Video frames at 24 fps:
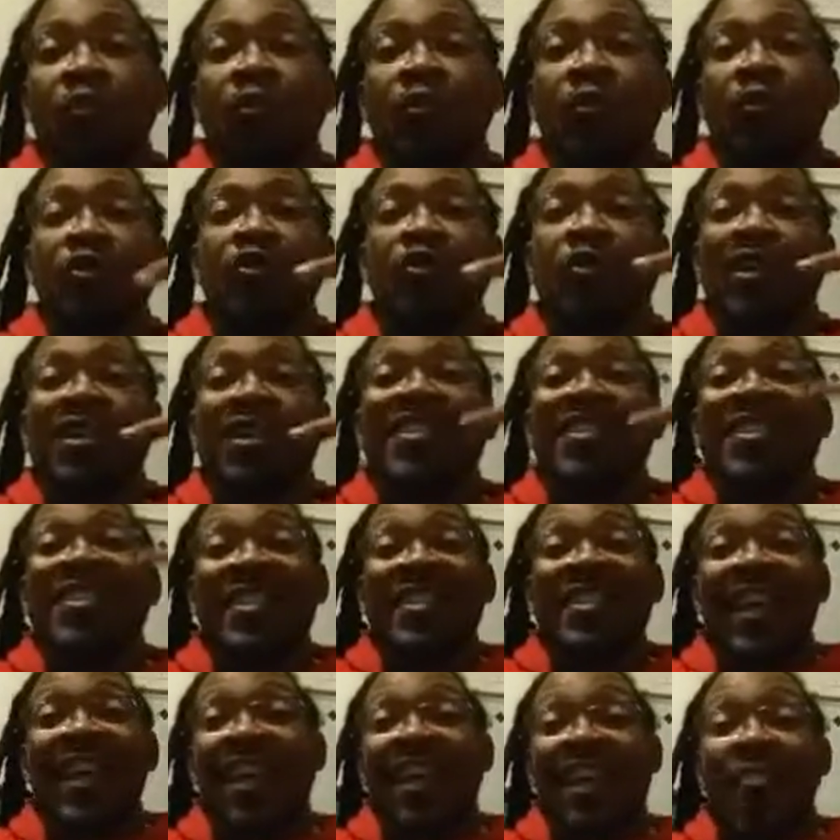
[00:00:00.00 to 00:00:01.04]
You
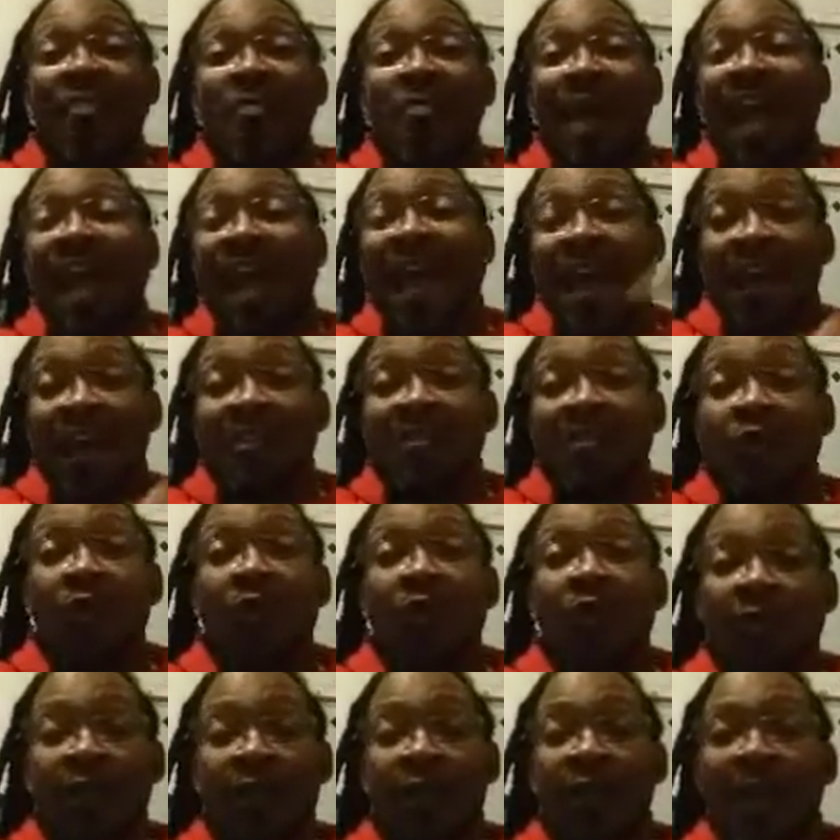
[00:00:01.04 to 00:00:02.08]
ascend past
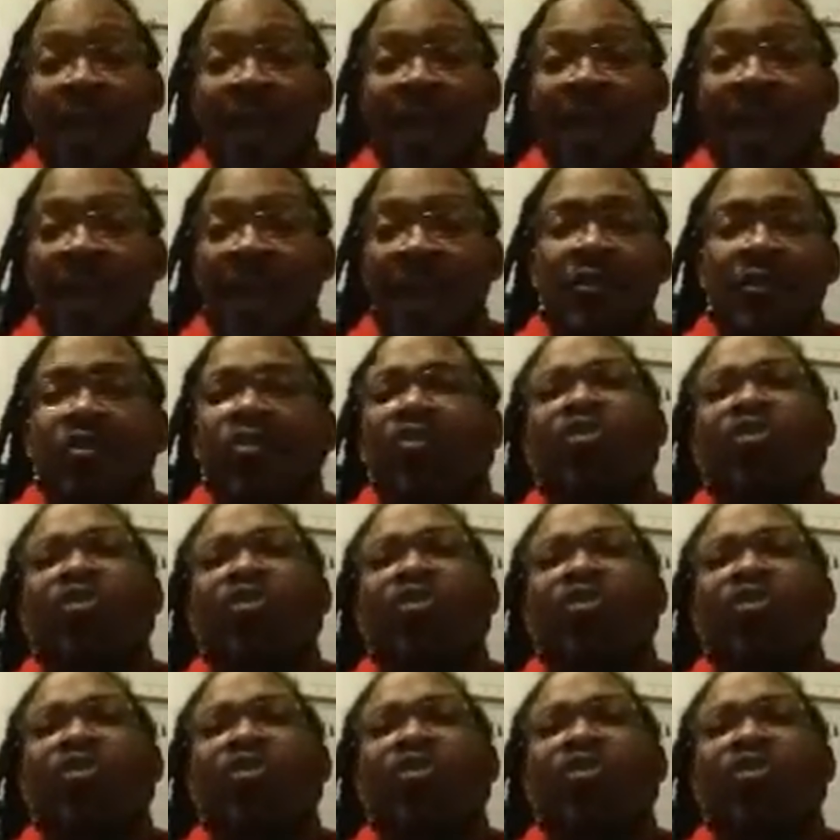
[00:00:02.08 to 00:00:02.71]
where they're at.